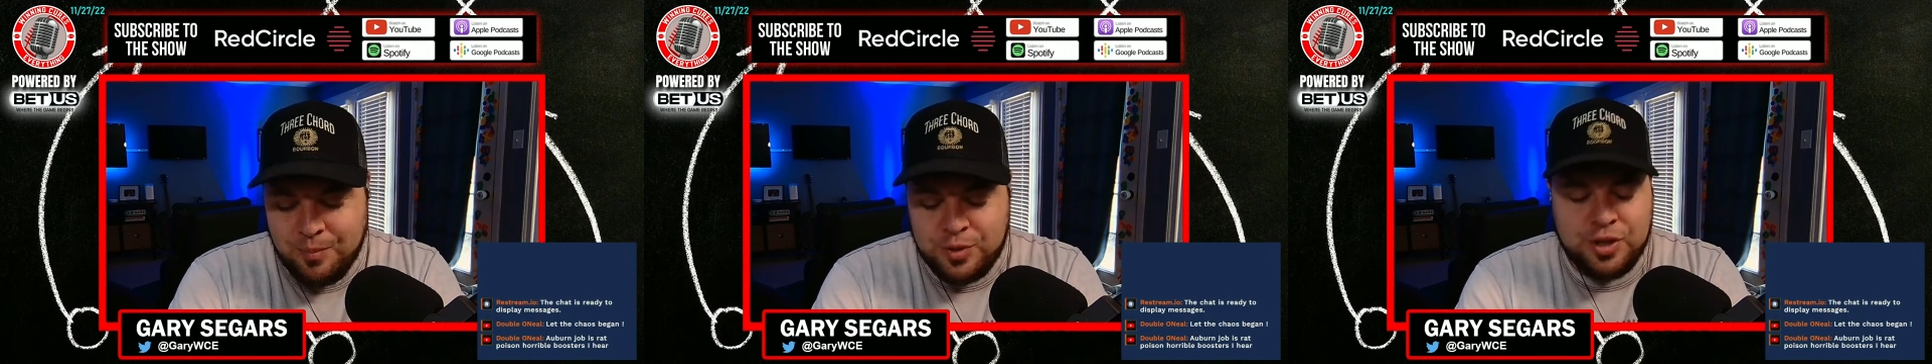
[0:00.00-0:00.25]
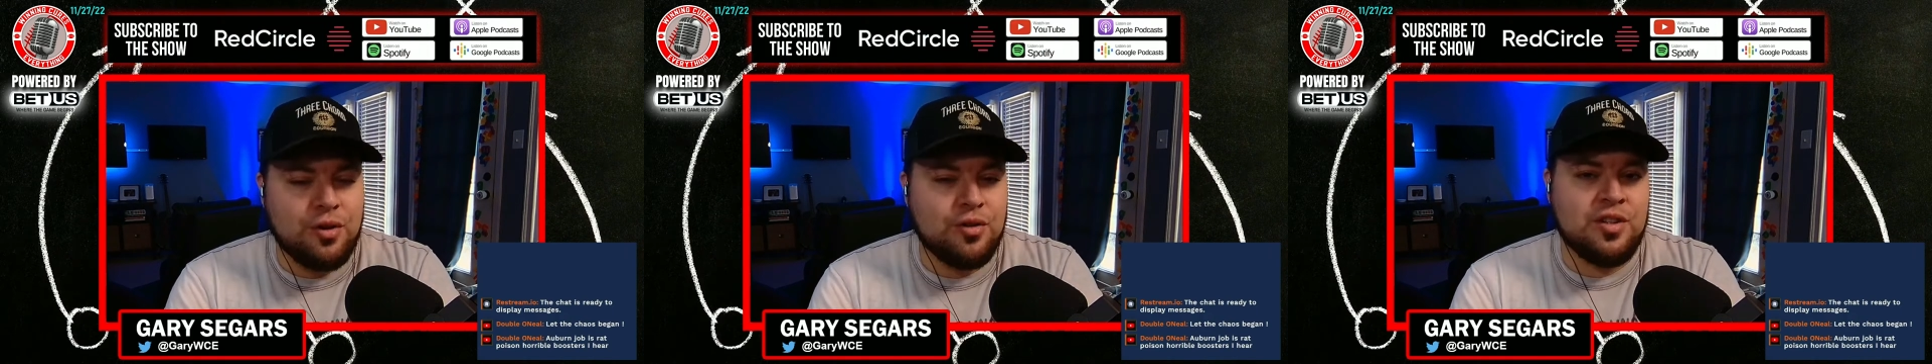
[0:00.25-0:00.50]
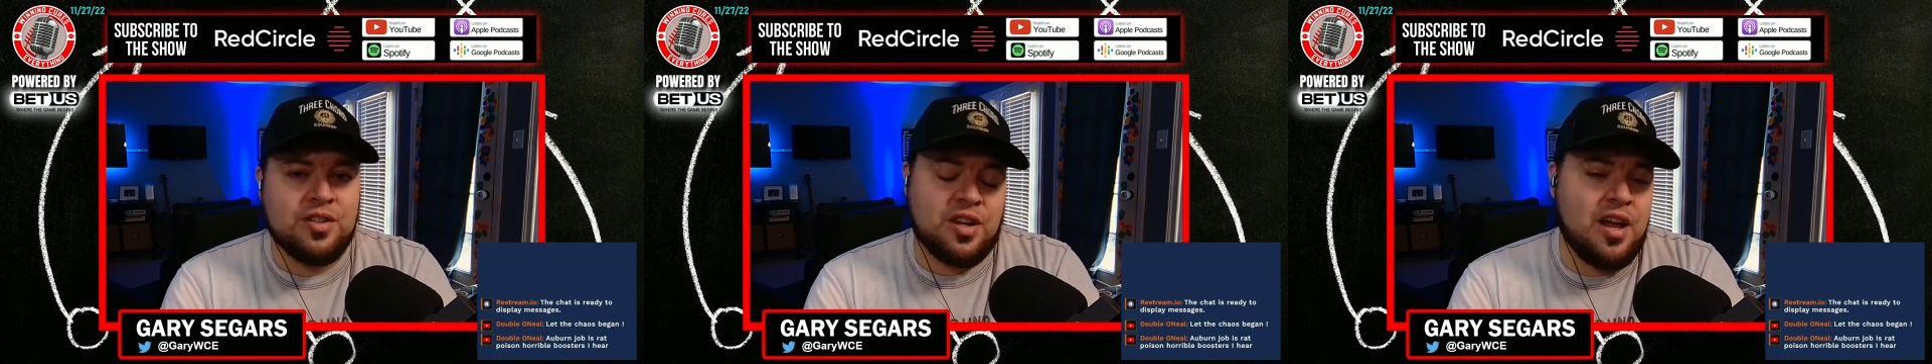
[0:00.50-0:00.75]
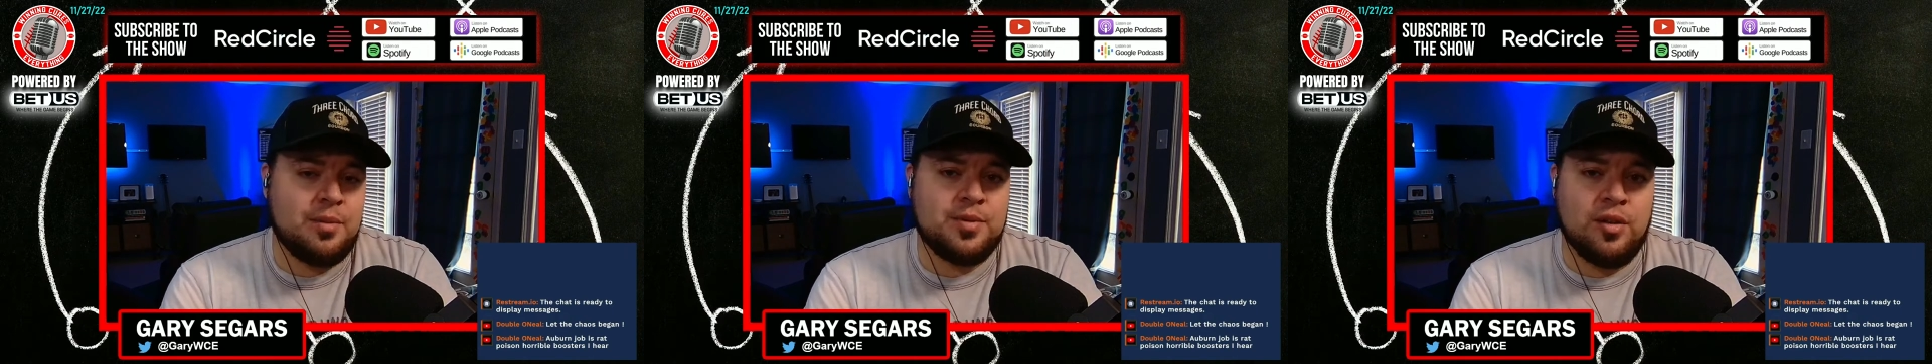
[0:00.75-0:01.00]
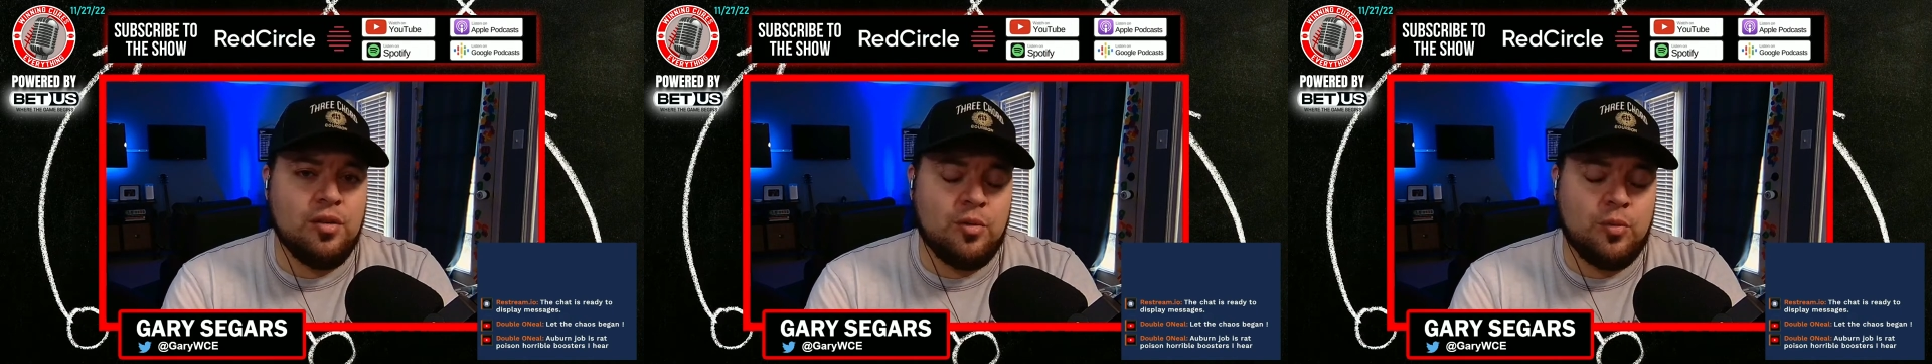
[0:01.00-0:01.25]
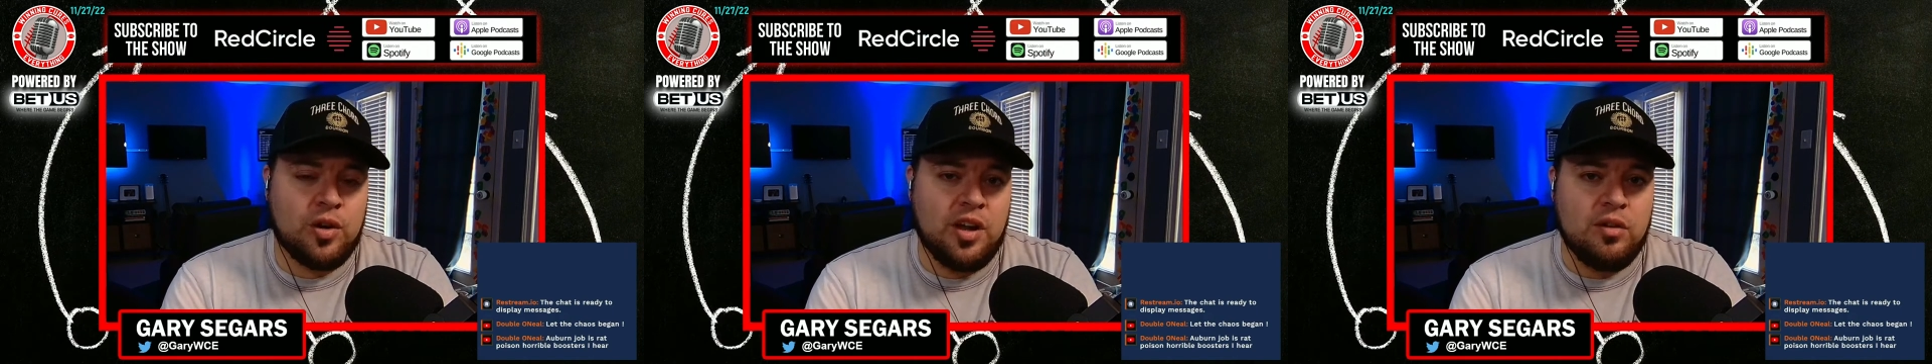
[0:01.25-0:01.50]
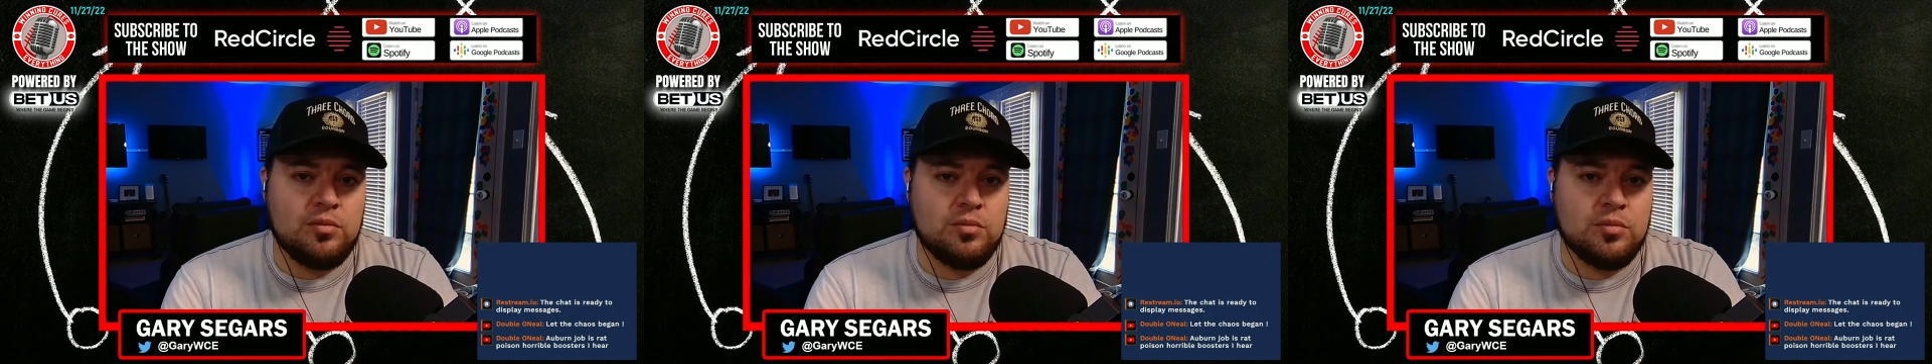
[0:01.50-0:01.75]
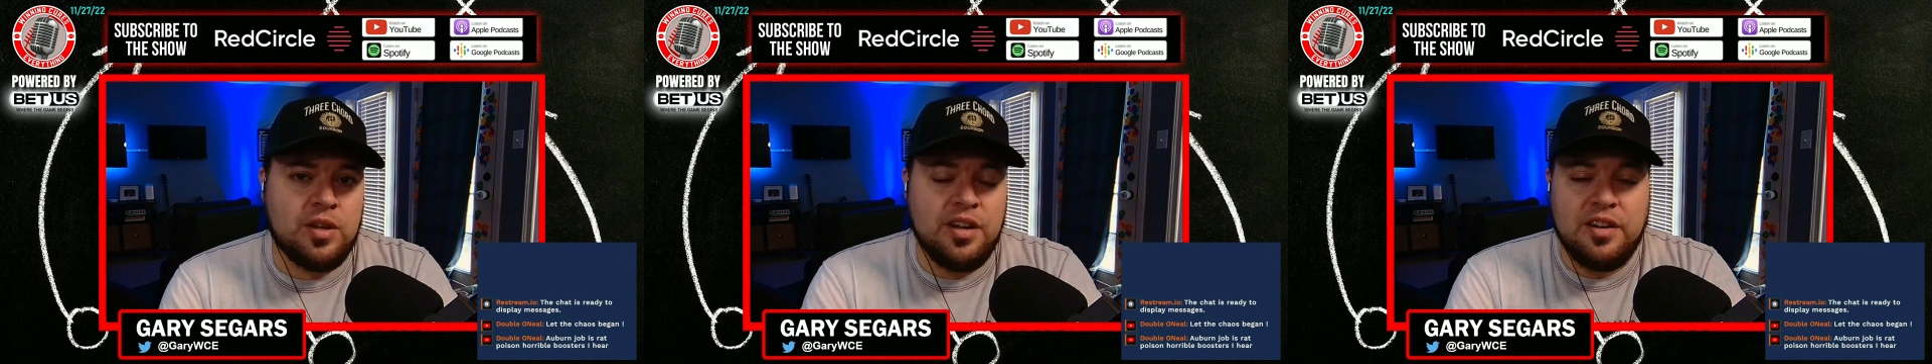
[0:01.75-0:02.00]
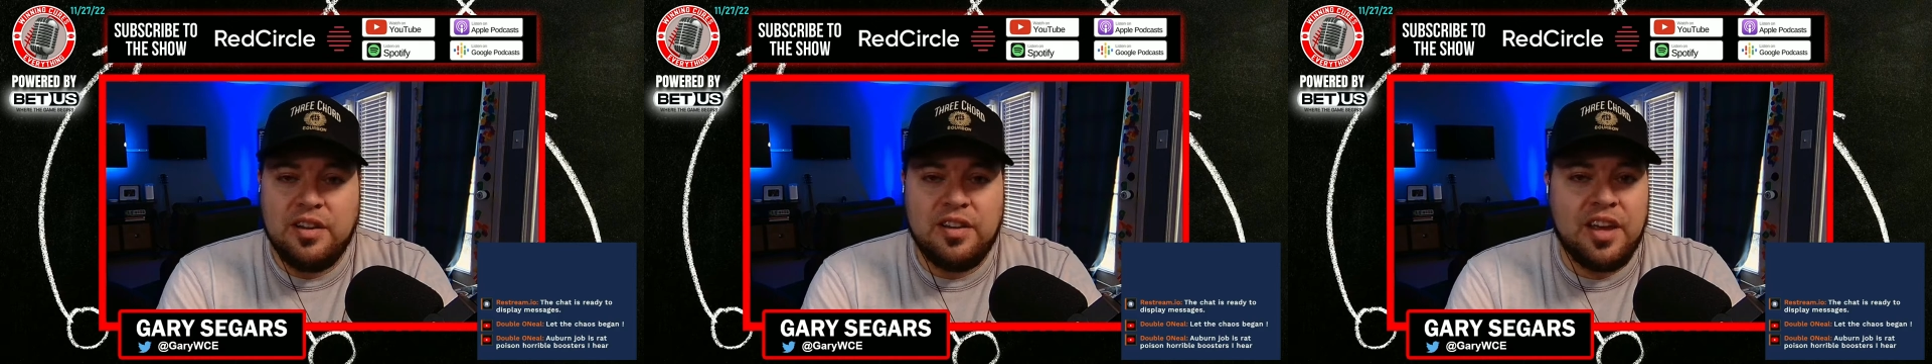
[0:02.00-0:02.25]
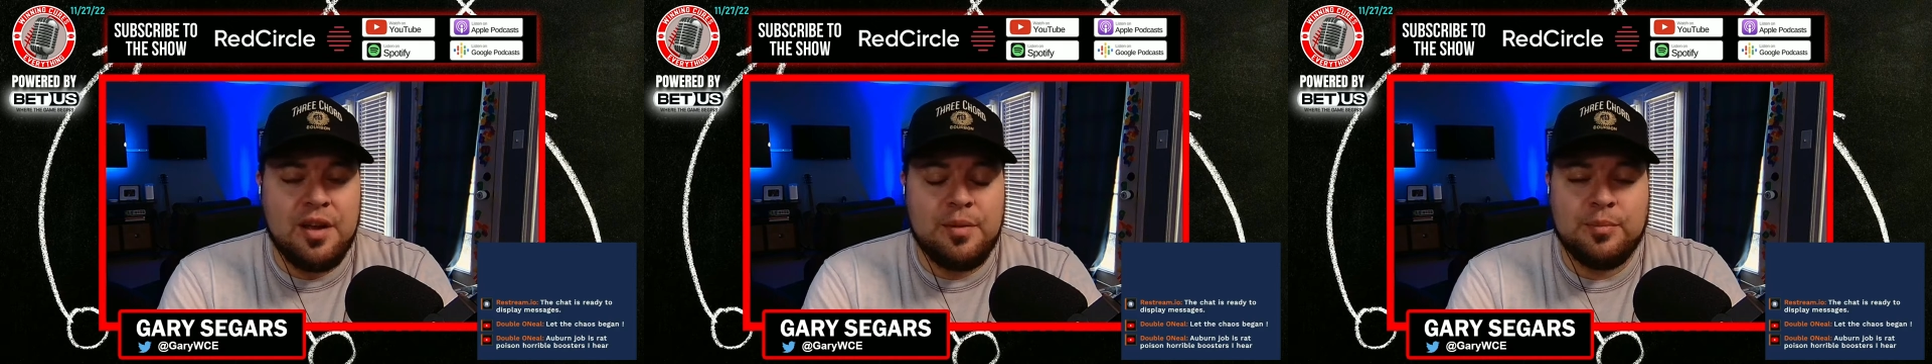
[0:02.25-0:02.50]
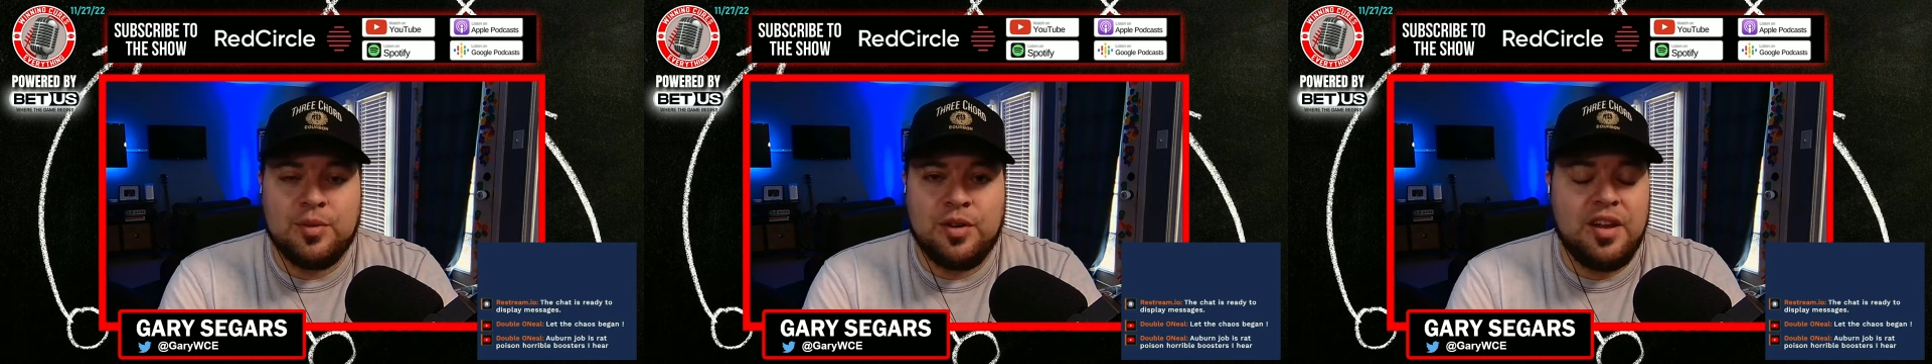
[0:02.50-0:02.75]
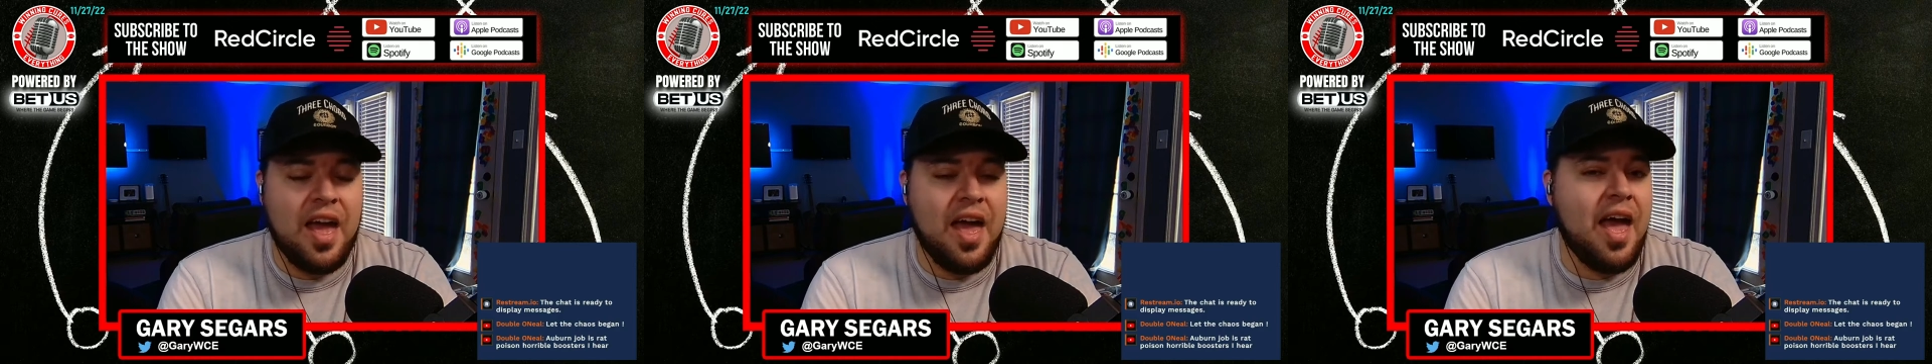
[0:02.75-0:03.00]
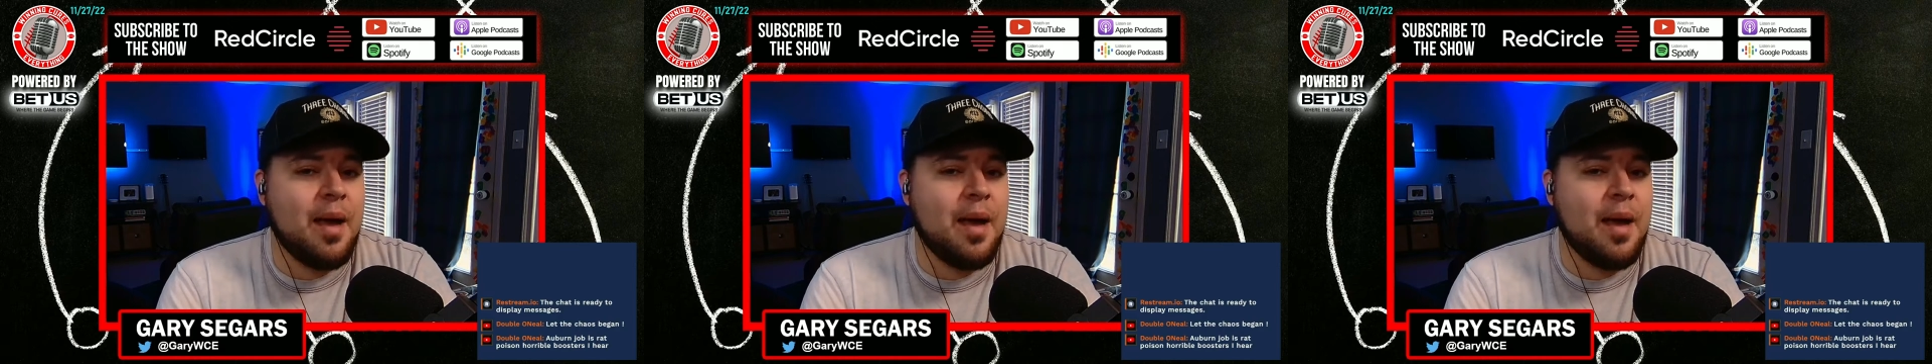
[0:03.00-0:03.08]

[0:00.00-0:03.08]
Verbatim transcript: Sure, this could absolutely work out. Kenny Dillingham could